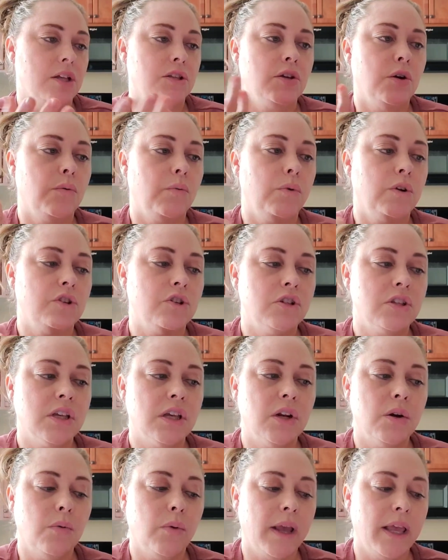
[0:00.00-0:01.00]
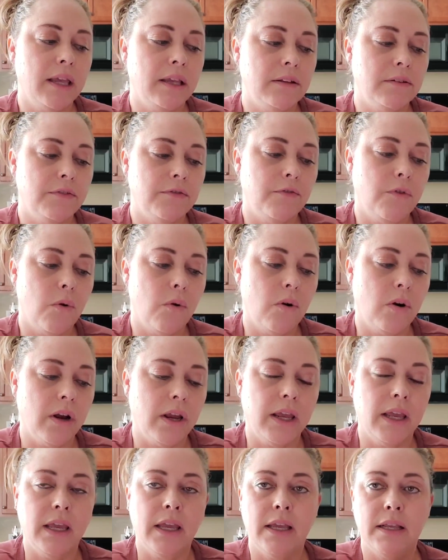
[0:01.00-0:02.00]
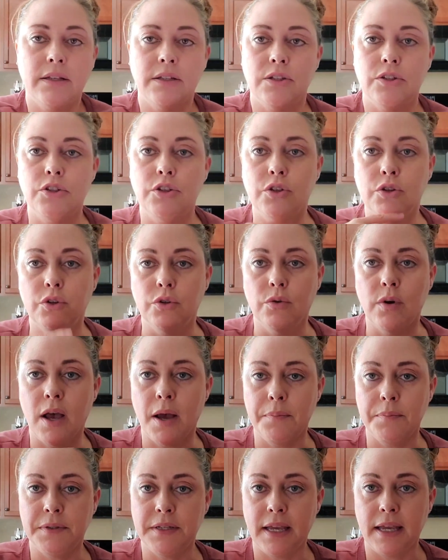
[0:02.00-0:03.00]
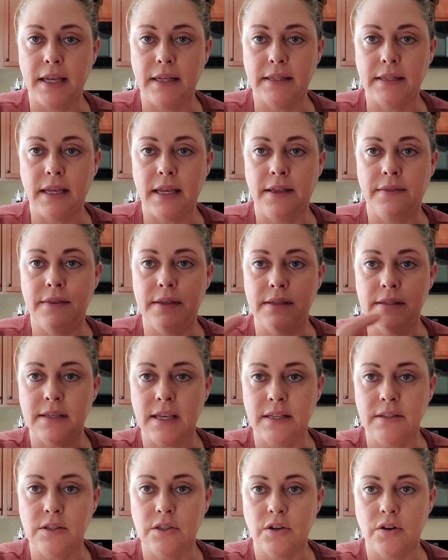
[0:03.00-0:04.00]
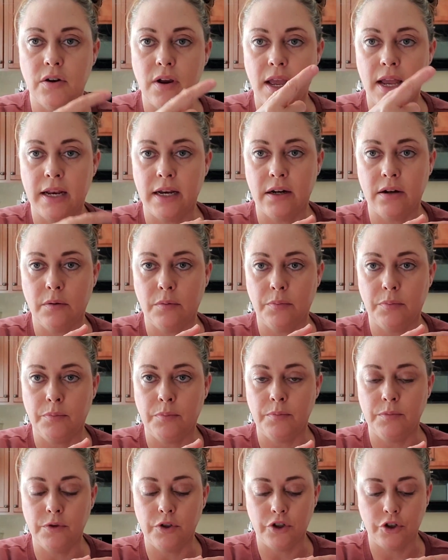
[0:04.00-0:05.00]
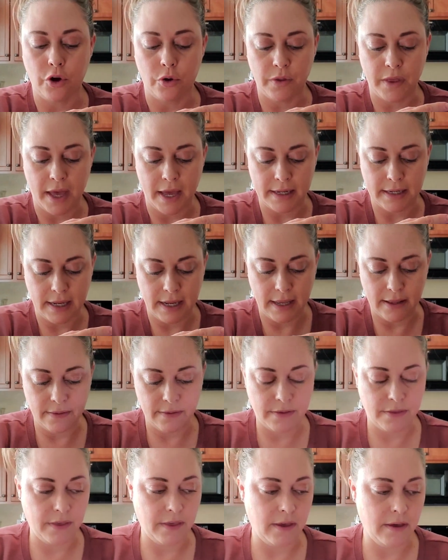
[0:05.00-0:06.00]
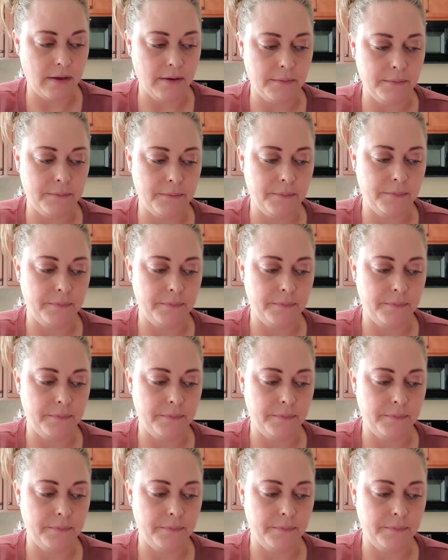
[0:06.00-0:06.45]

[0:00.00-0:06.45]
So we're just going to wait for it to update in the sensor, and it'll show that in the